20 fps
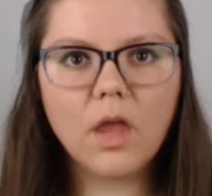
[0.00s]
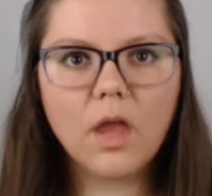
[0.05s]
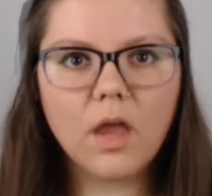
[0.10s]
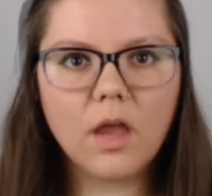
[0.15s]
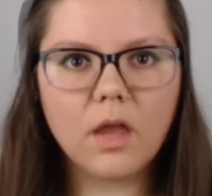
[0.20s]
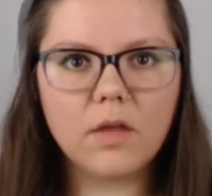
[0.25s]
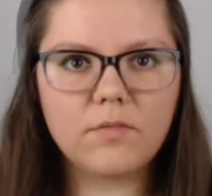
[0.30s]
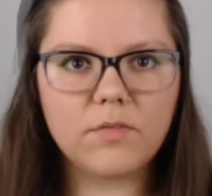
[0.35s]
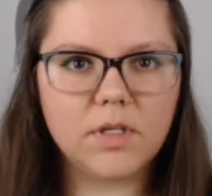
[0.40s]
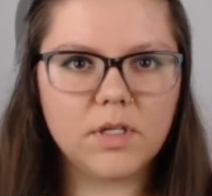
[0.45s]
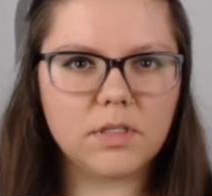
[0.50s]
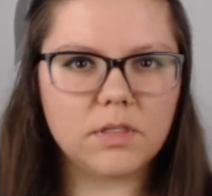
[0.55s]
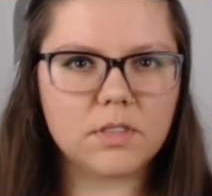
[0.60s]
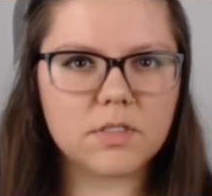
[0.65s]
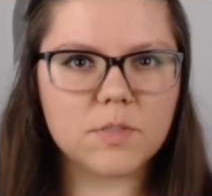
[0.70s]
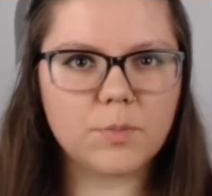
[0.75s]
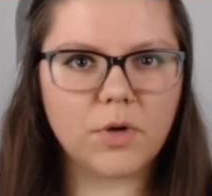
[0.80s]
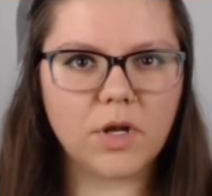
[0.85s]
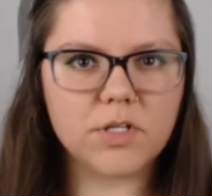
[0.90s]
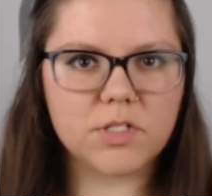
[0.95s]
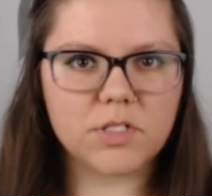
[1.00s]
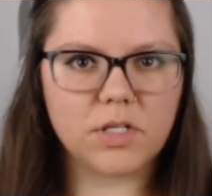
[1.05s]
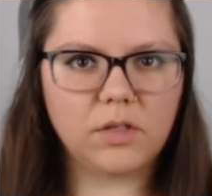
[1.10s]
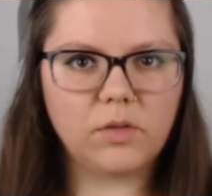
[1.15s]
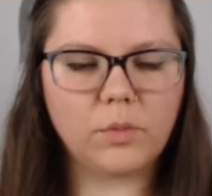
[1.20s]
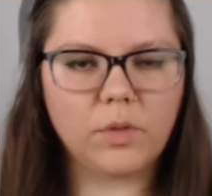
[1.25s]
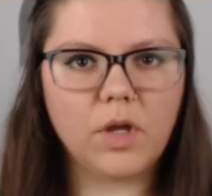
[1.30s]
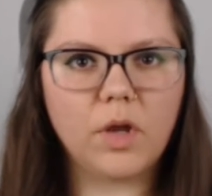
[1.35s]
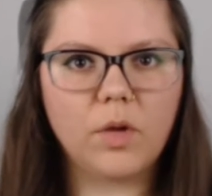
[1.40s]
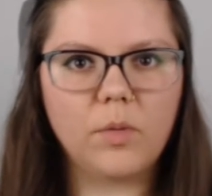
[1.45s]
I feel like this
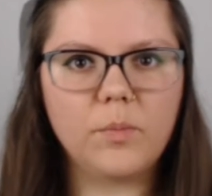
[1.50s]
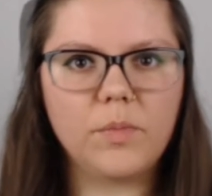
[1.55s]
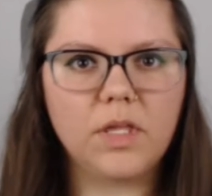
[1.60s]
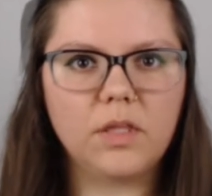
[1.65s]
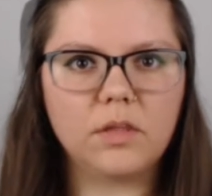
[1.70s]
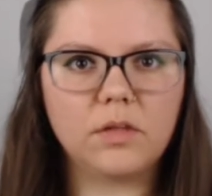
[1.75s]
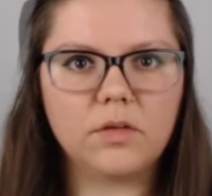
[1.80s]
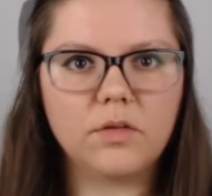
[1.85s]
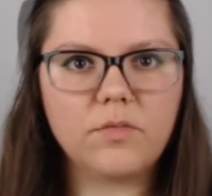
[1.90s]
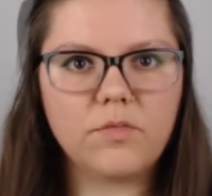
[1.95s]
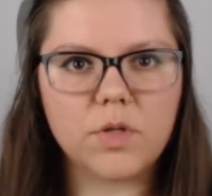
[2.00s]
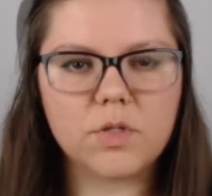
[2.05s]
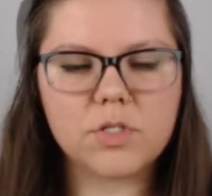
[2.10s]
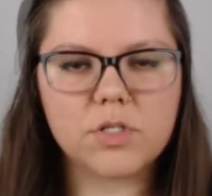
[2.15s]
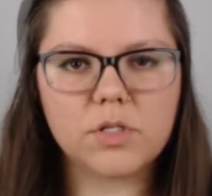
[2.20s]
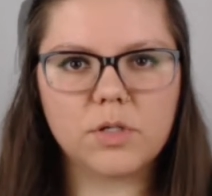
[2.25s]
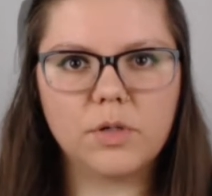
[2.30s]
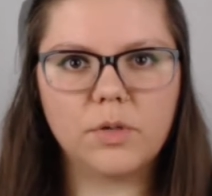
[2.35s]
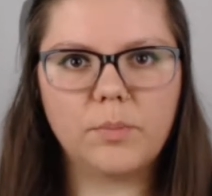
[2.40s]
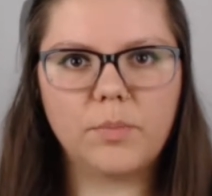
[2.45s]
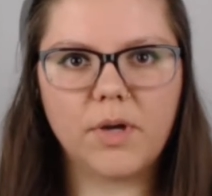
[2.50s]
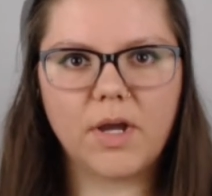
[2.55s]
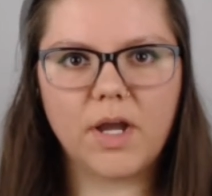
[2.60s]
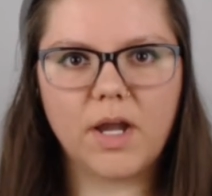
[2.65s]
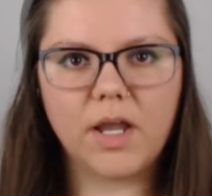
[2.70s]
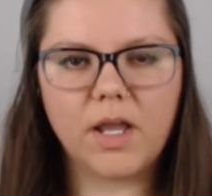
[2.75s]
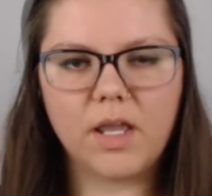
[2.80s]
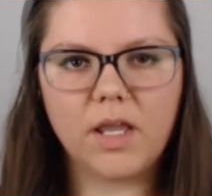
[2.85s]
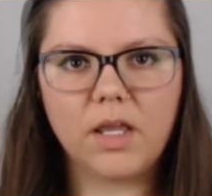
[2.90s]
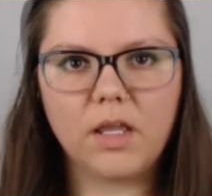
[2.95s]
project will help me in the future
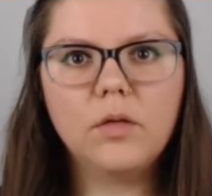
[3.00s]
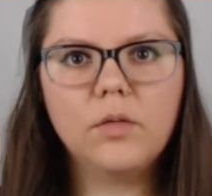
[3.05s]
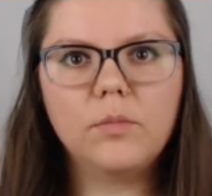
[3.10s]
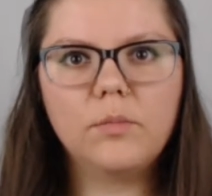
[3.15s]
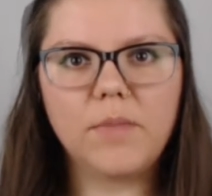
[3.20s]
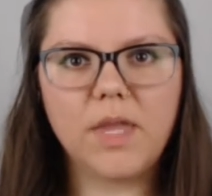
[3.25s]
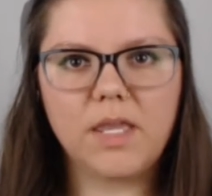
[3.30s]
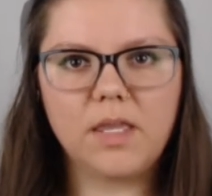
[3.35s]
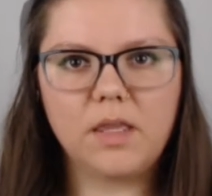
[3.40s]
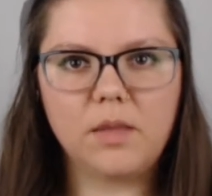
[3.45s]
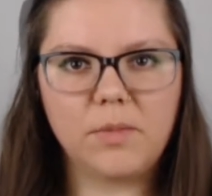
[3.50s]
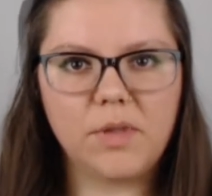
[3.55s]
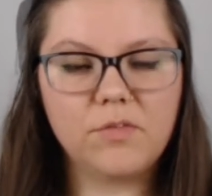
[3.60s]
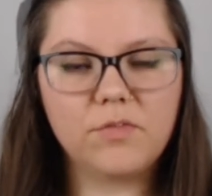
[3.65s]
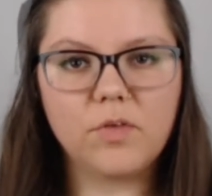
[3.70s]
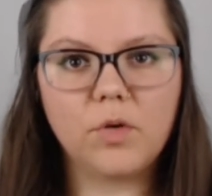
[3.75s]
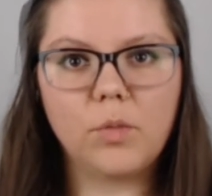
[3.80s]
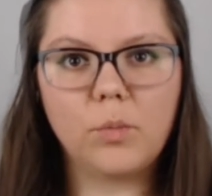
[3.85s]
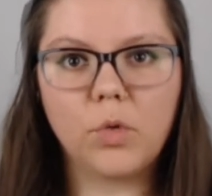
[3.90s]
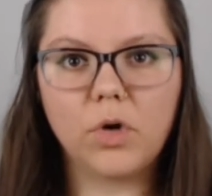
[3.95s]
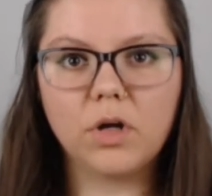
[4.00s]
by making me feel more